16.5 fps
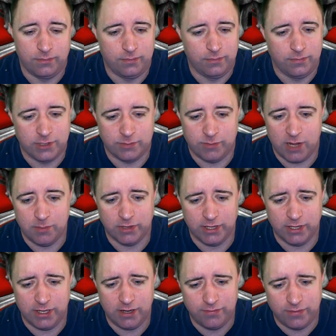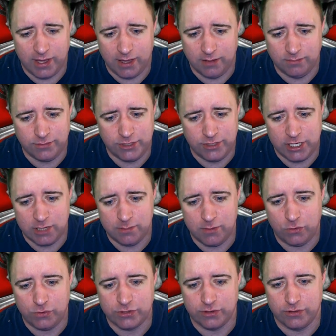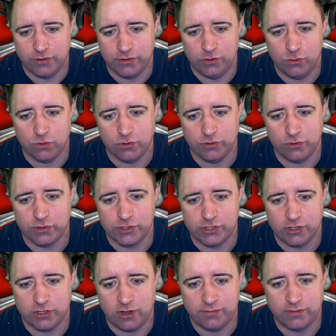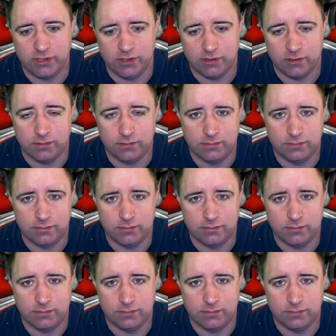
It's my belief that GMOs are the New World Order soft kill.